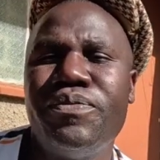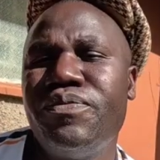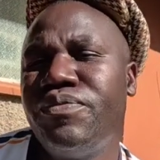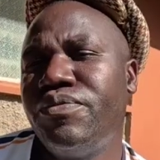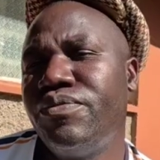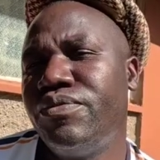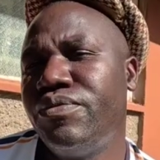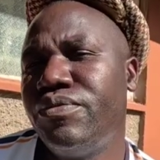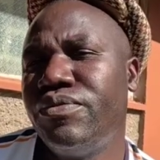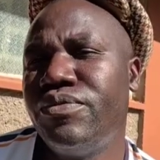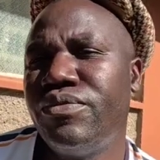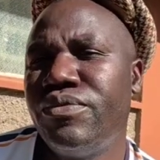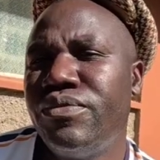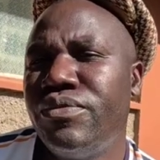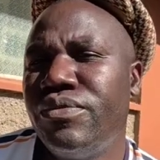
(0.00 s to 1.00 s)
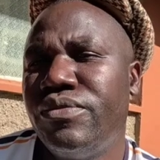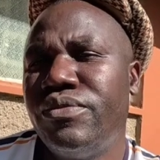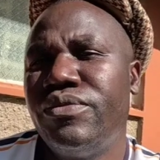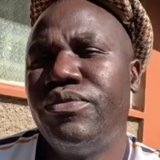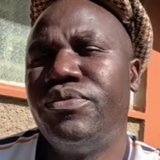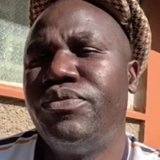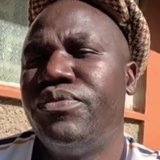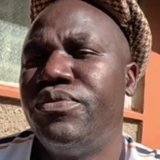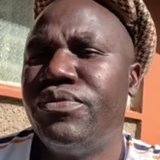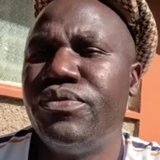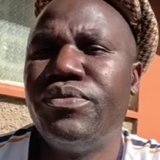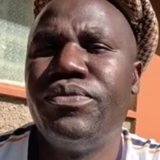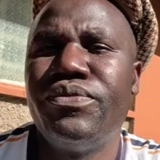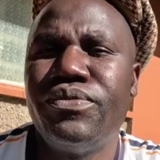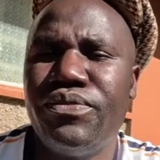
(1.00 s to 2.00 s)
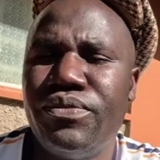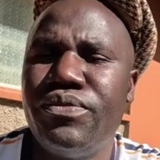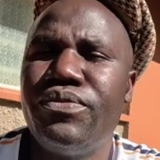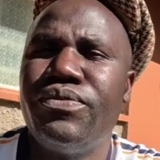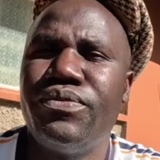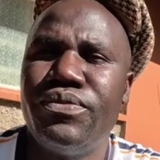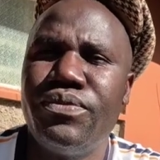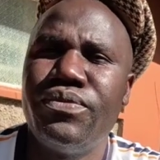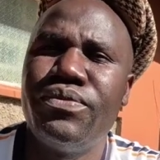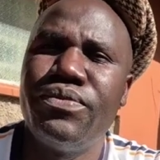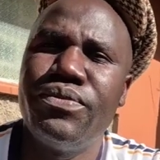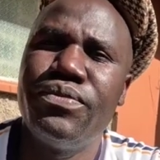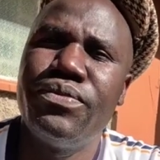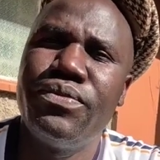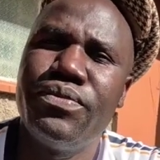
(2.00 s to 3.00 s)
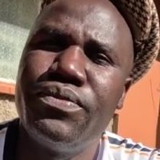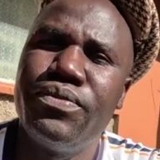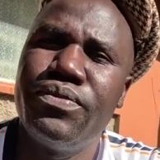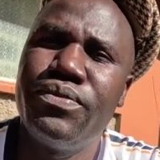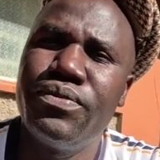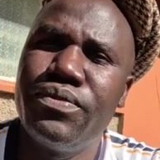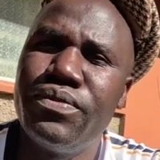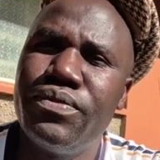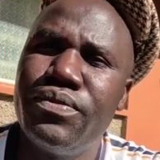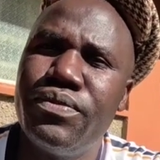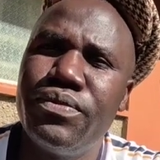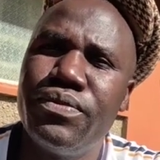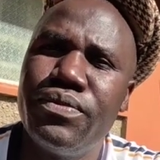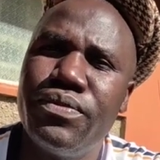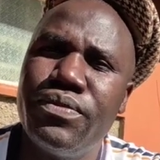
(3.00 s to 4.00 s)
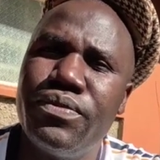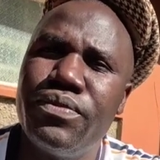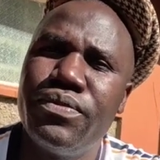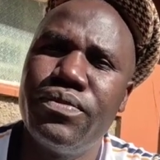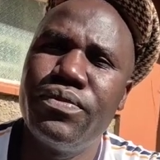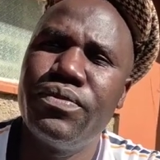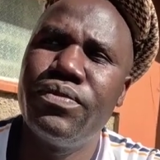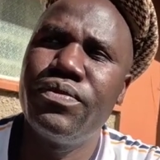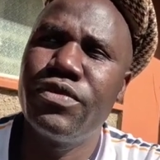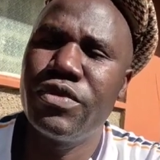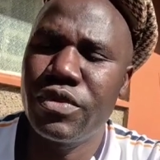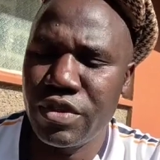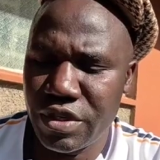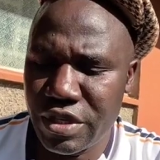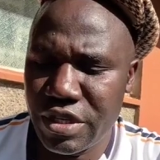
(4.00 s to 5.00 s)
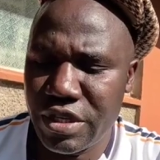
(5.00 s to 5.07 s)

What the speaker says: It's a festival whereby they wear these traditional dresses and something like.